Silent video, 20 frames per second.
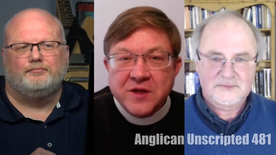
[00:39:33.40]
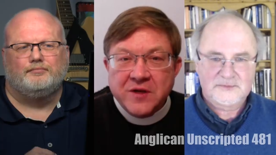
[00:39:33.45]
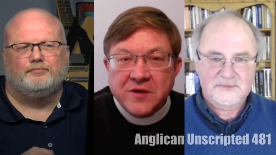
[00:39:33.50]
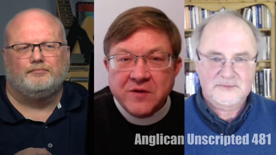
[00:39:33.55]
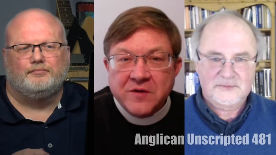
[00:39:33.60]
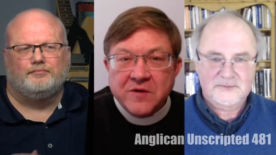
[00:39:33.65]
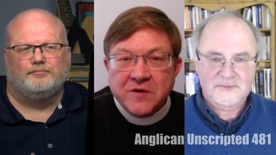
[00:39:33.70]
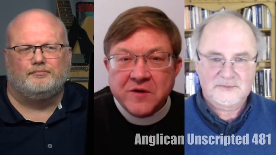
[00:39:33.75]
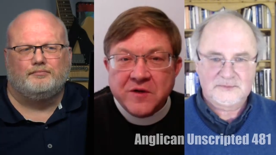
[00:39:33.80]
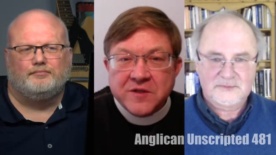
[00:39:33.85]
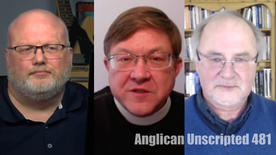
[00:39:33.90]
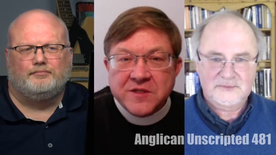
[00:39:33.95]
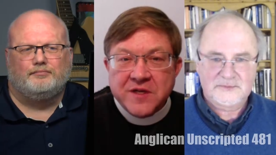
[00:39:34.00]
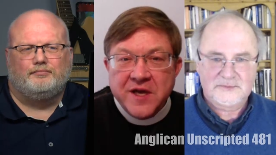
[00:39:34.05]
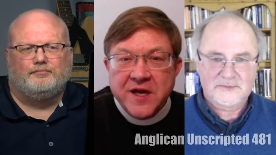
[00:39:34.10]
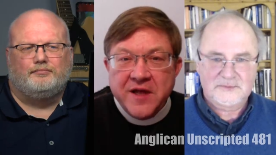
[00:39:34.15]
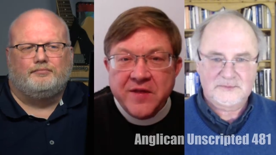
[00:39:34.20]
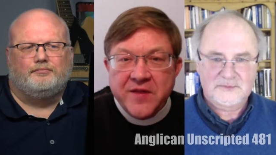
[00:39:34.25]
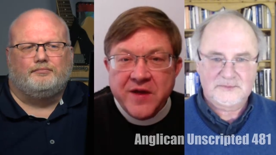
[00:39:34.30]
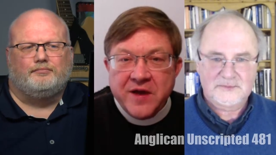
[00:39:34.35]
Speaker 1: the laws
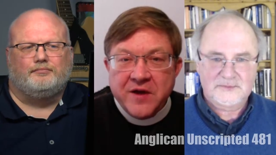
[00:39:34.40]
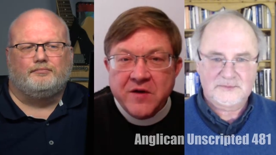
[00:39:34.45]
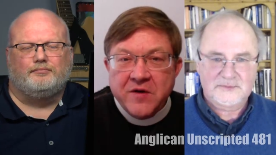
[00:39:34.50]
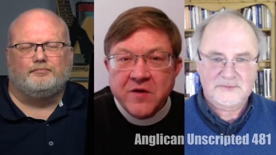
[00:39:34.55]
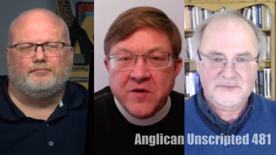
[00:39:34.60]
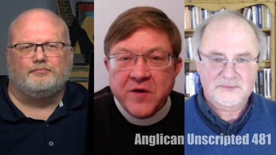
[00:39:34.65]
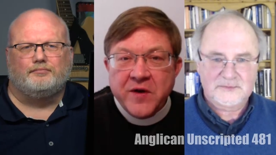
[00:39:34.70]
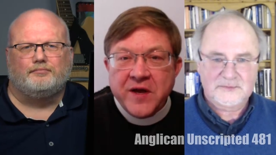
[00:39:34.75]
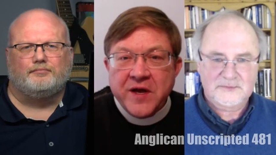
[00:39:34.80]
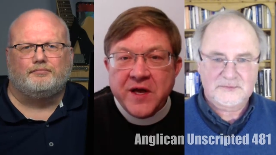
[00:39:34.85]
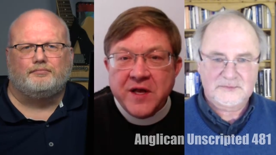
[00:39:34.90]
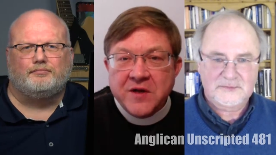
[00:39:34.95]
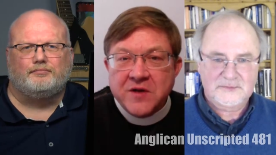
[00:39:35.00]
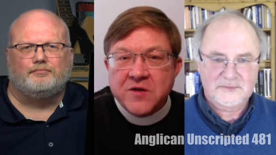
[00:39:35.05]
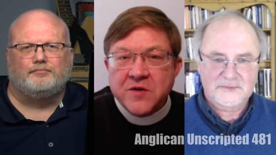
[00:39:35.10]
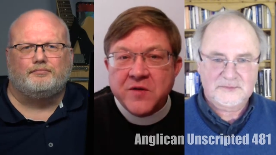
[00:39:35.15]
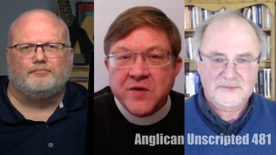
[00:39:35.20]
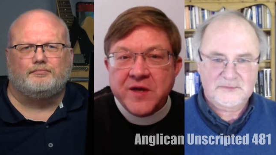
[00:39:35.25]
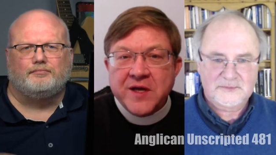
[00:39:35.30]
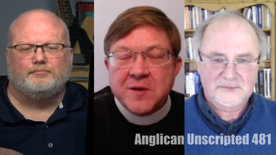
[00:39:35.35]
and then going
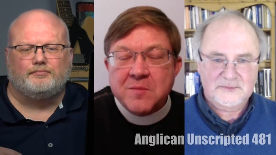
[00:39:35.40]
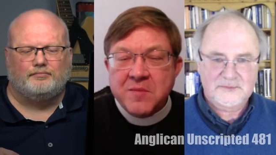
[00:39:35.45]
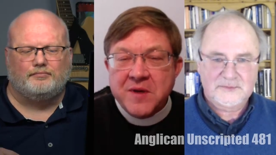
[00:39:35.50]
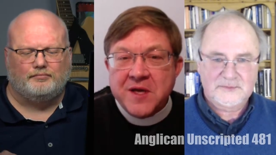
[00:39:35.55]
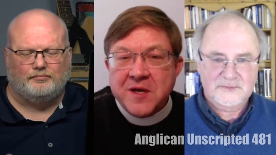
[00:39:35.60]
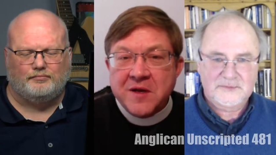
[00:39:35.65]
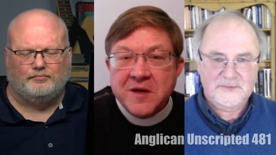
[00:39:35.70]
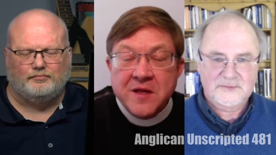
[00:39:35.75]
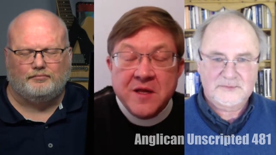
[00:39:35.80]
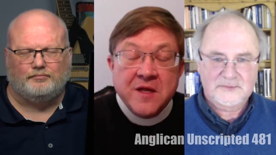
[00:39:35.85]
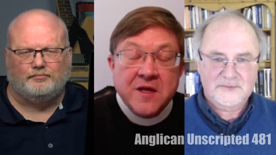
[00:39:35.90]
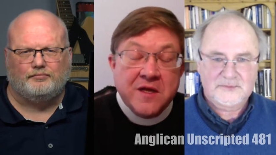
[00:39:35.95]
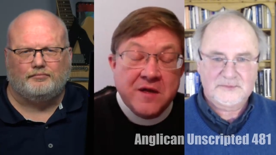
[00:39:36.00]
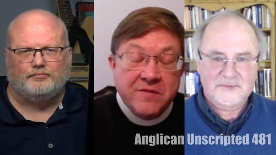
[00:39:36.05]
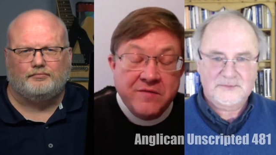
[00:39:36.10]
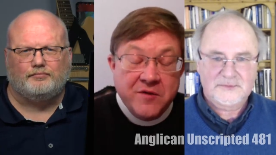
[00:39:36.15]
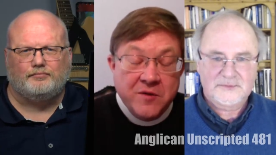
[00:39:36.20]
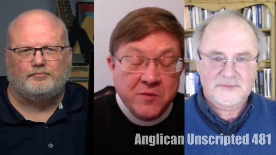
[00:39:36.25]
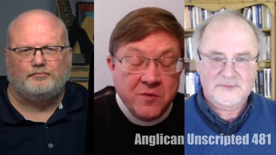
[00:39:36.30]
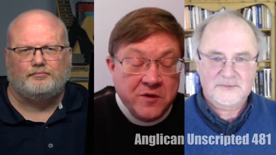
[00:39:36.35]
and doing and being,
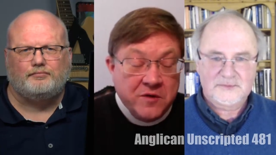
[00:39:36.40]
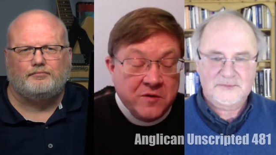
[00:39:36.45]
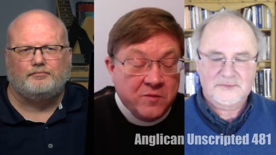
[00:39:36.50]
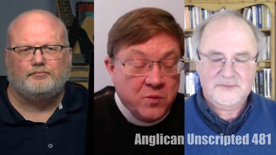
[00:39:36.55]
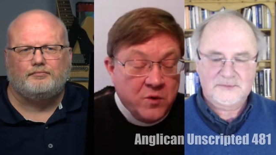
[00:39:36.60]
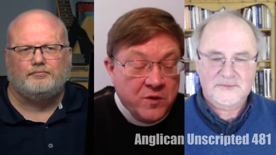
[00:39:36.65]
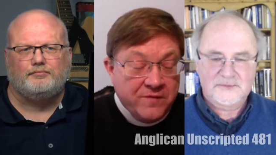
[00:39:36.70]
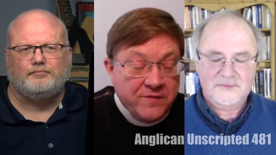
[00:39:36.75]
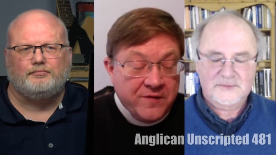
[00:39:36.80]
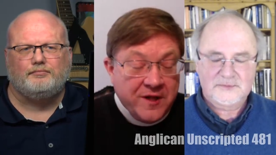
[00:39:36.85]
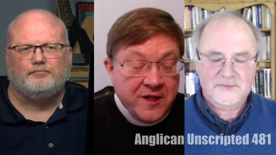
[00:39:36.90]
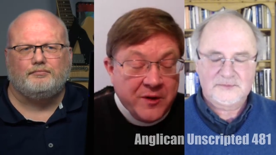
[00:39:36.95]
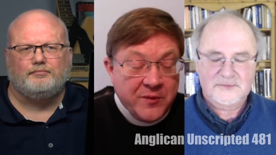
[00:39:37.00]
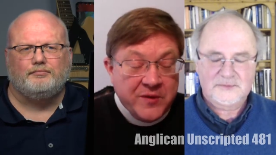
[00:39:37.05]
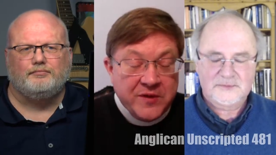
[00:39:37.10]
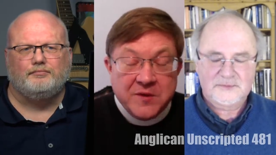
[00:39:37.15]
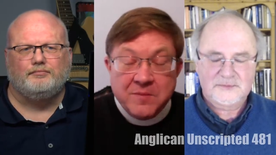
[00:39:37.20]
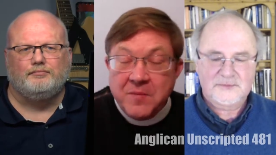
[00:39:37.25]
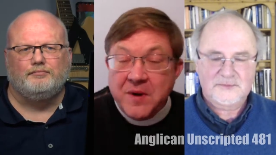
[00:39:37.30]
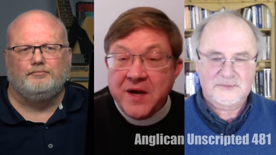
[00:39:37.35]
if you will, we're
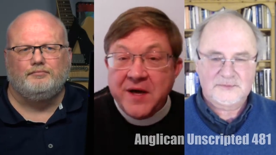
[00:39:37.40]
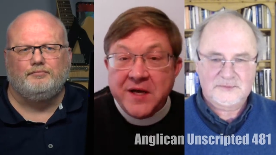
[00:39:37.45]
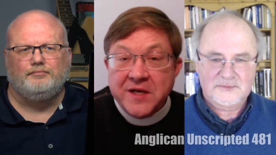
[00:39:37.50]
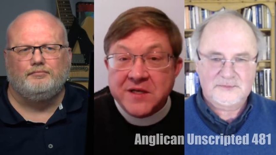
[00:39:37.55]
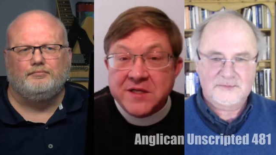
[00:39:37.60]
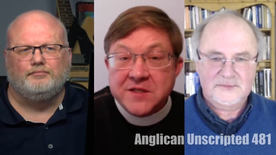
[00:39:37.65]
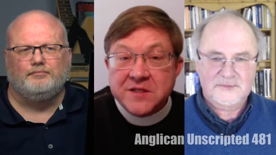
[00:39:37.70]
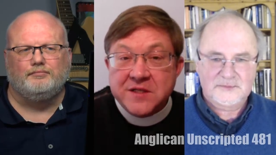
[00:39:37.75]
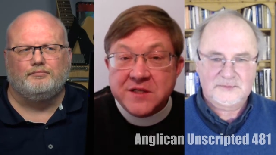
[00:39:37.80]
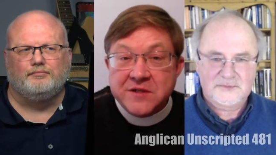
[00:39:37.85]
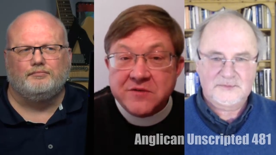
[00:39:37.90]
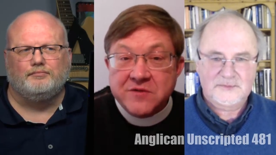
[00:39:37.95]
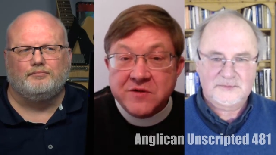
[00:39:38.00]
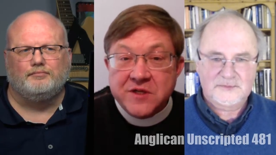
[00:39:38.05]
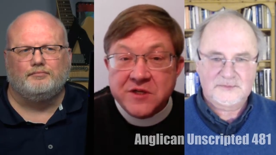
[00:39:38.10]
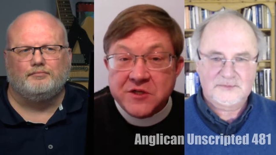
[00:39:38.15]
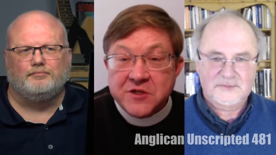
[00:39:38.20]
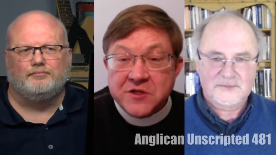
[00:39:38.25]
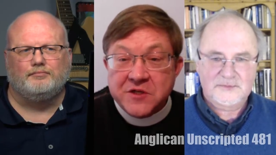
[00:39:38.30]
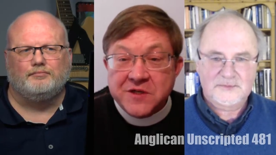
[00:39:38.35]
following the pietistic
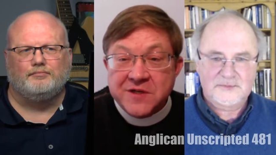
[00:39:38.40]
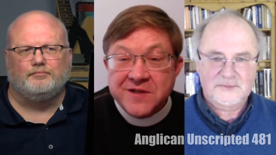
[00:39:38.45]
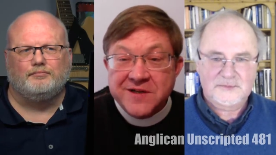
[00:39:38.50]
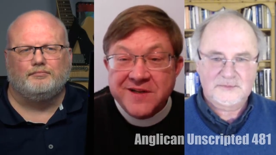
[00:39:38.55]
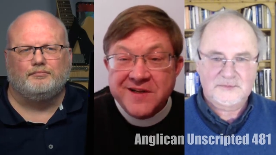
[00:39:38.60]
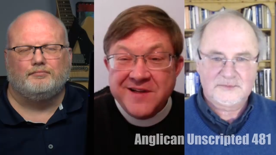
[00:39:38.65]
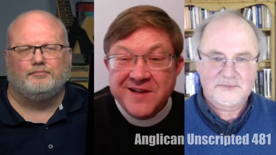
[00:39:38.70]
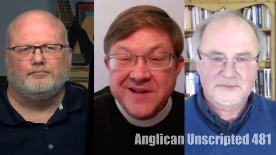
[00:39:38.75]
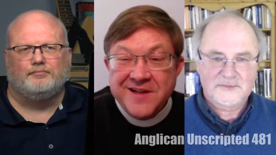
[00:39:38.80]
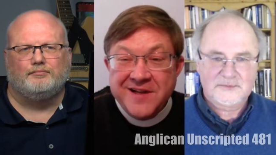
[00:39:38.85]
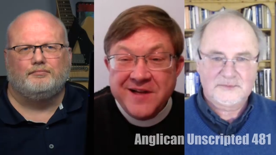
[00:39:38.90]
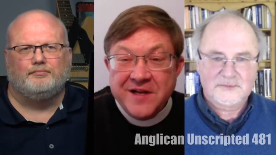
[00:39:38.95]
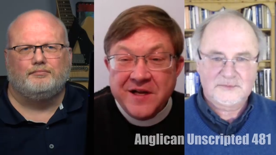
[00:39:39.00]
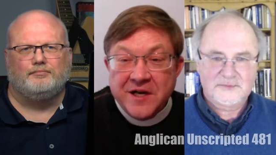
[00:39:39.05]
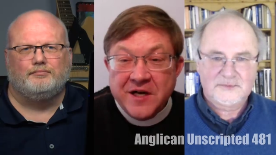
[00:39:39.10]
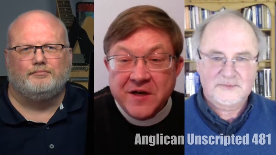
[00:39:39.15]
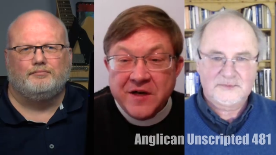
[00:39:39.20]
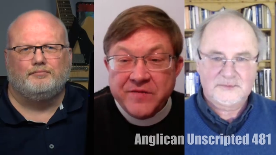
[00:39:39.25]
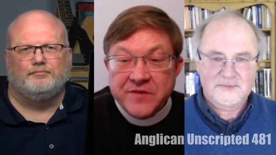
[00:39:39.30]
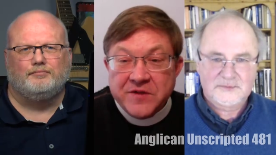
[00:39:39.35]
tradition
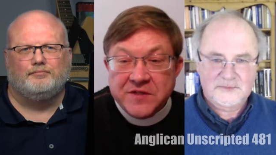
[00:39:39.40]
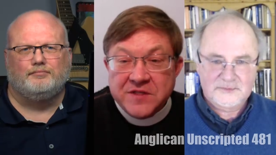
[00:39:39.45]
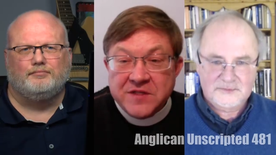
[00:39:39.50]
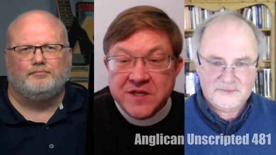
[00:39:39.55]
of the